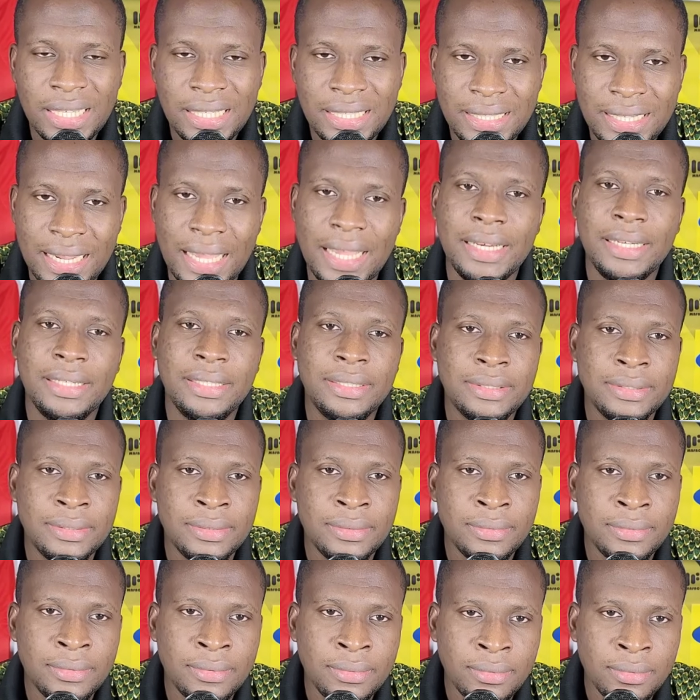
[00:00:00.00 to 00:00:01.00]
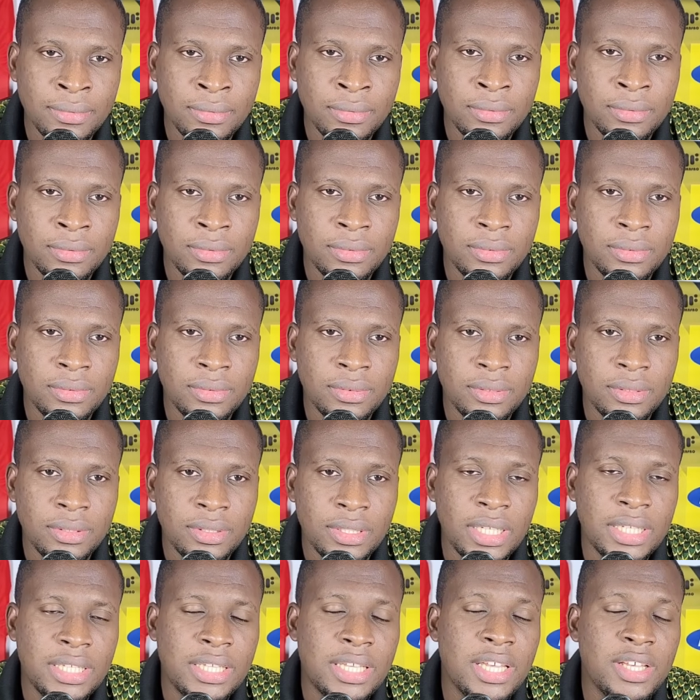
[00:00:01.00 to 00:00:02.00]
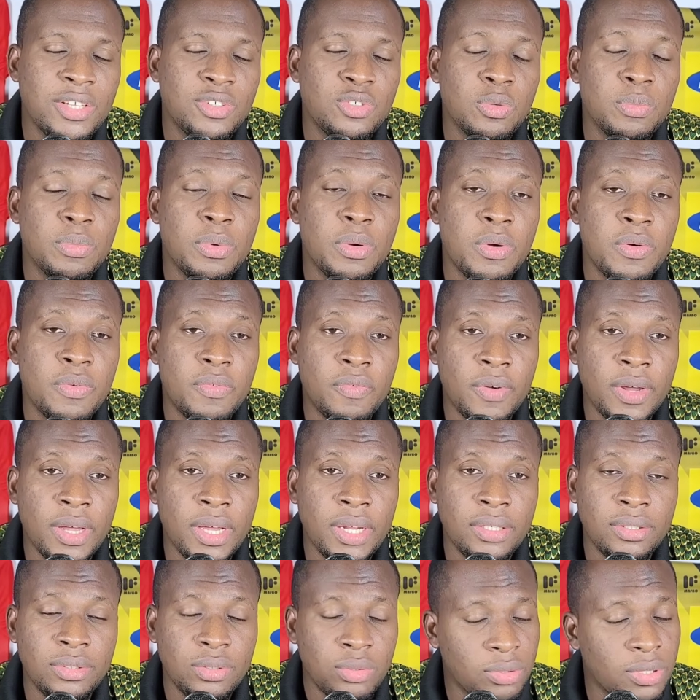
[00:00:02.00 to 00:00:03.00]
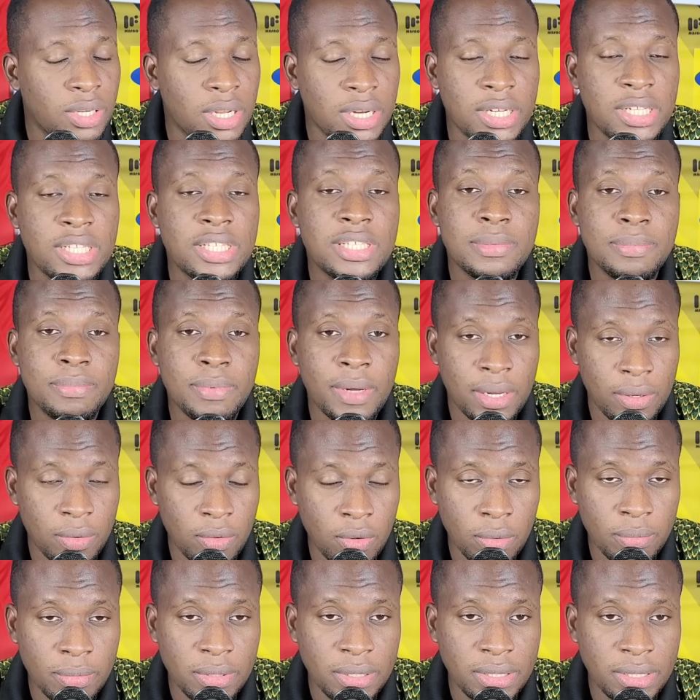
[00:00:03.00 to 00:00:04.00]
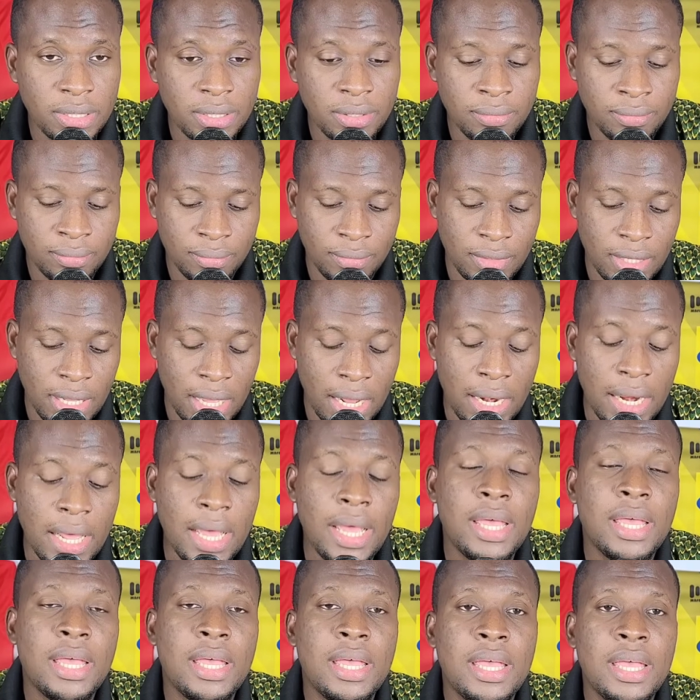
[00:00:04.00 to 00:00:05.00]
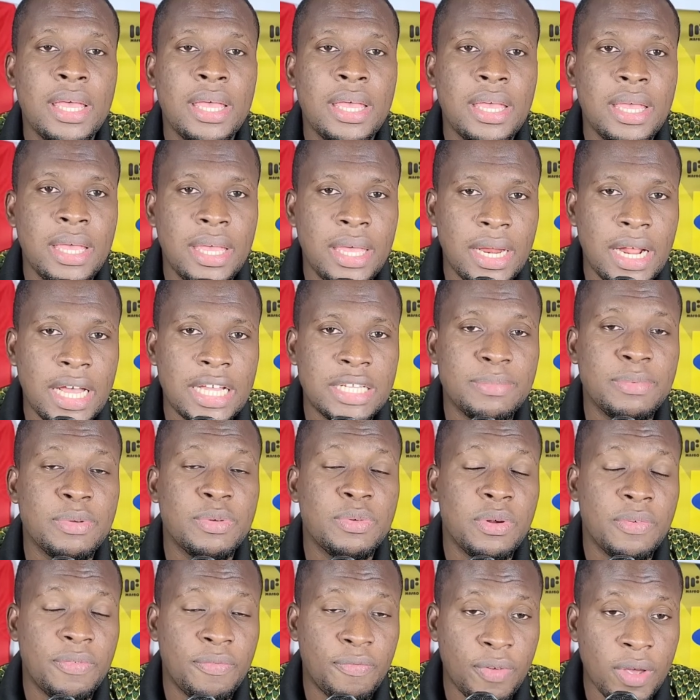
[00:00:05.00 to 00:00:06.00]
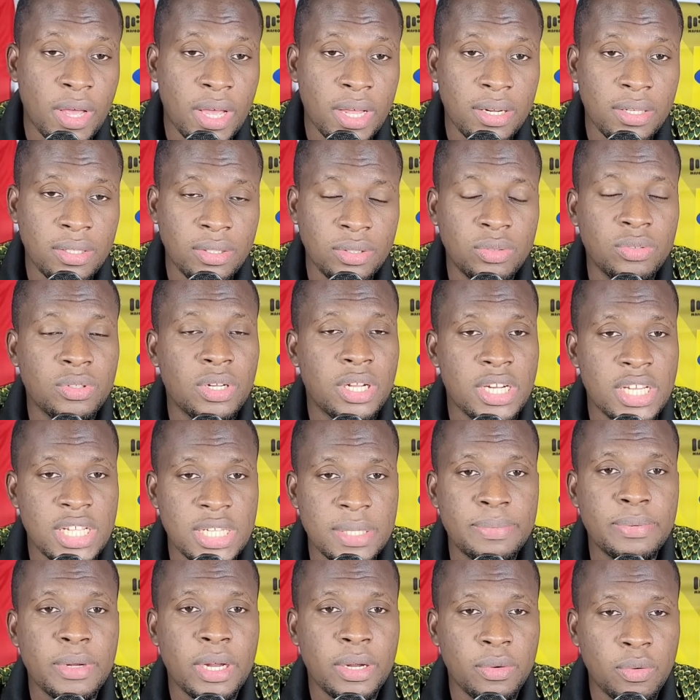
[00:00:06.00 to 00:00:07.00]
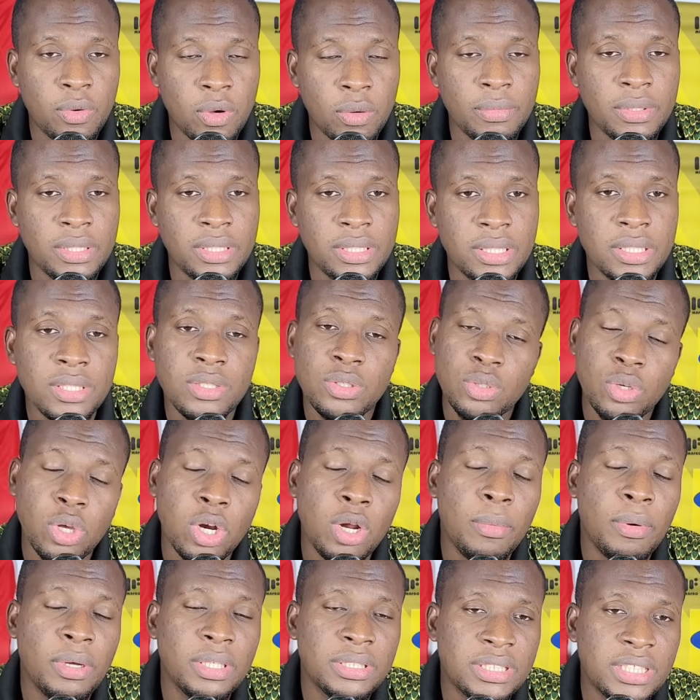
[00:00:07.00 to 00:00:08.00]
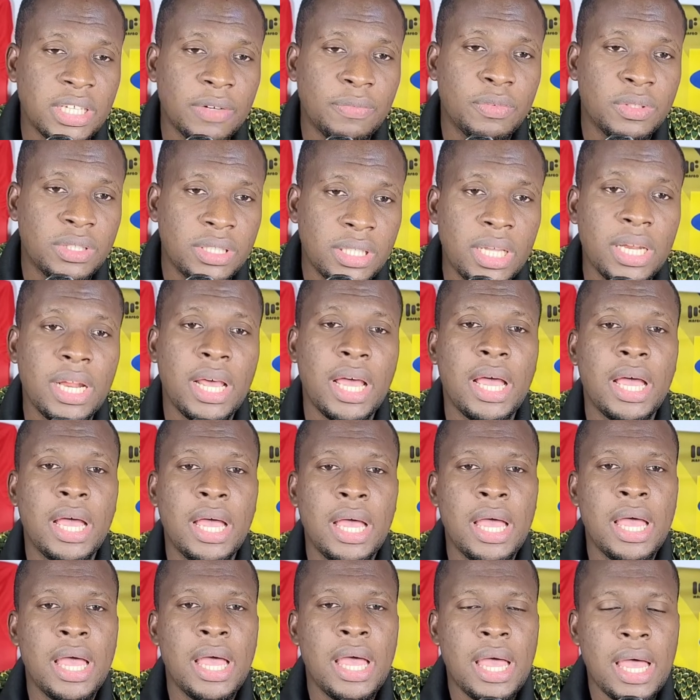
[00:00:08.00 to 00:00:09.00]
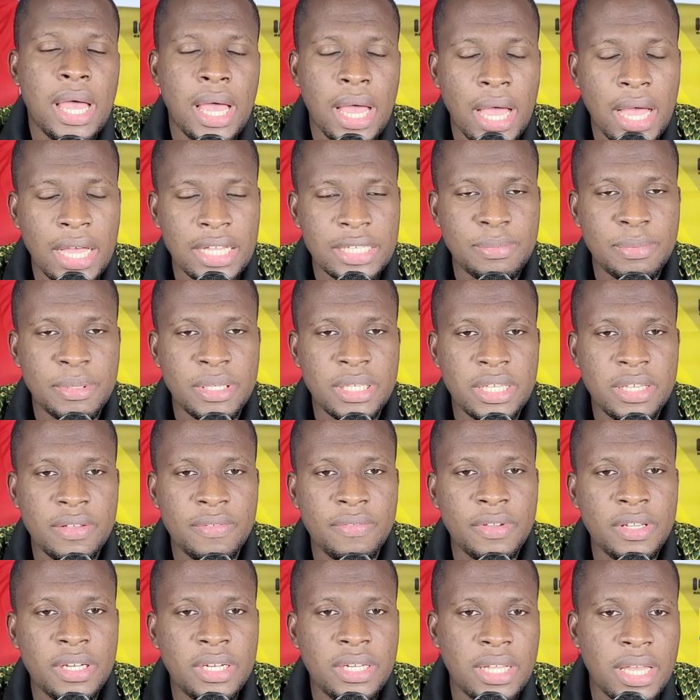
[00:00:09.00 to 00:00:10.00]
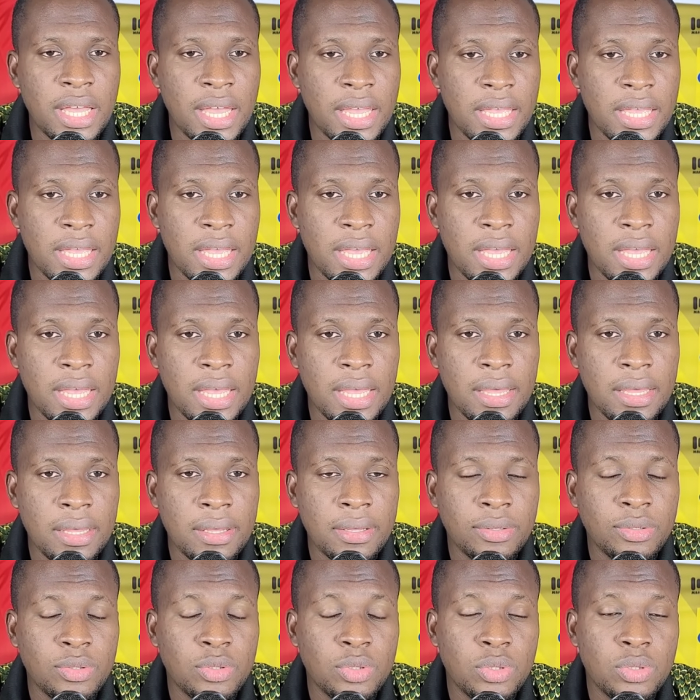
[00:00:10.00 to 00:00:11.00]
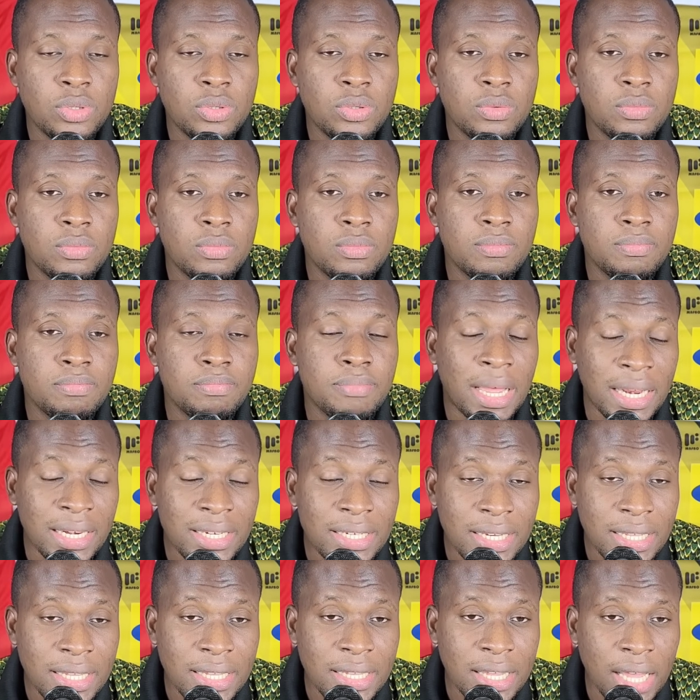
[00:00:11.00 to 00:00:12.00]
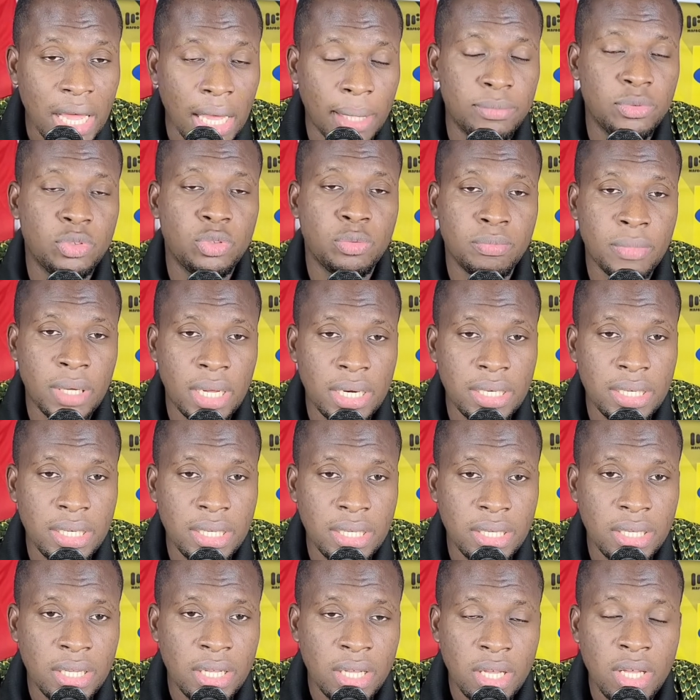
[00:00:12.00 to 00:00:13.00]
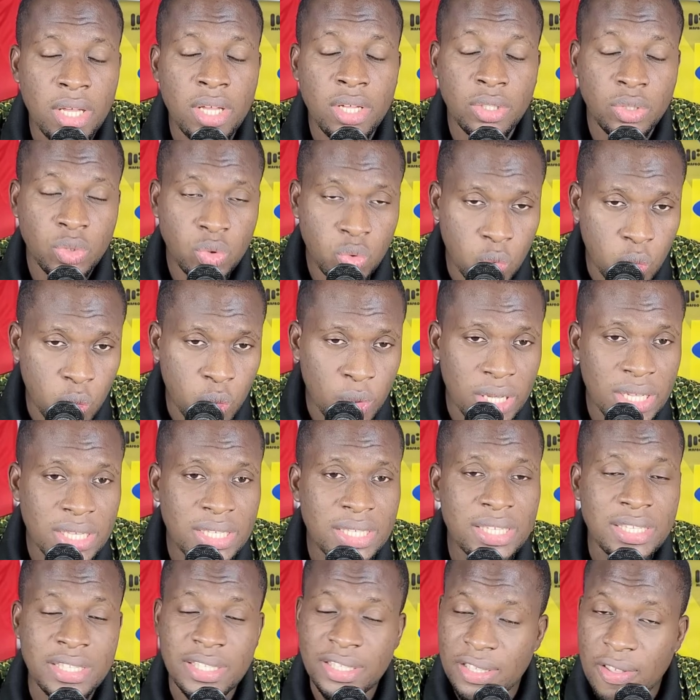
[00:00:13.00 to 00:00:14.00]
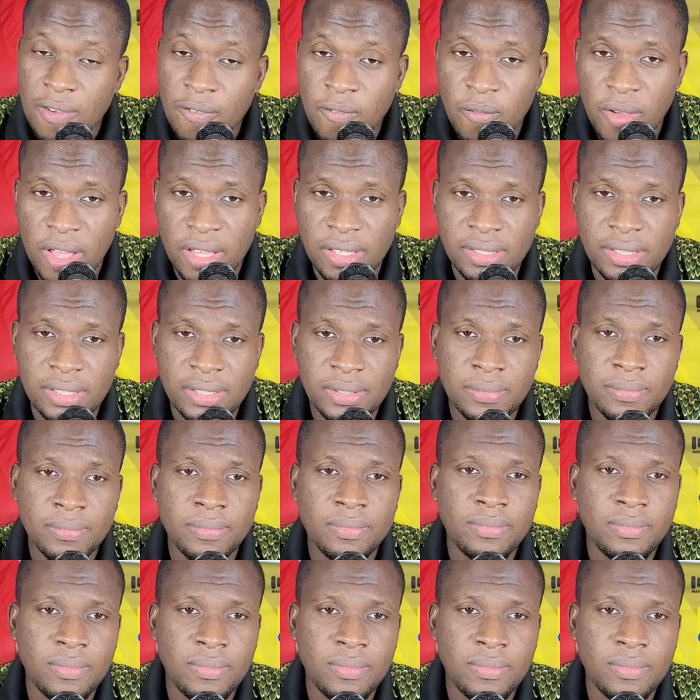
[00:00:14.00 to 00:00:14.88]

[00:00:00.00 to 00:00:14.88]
Then the case will be referred to the disciplinary committee. And then it has been referred to the disciplinary committee. Solomon Safiu Taylor has been given a Monday, up to Monday, to raise his defense.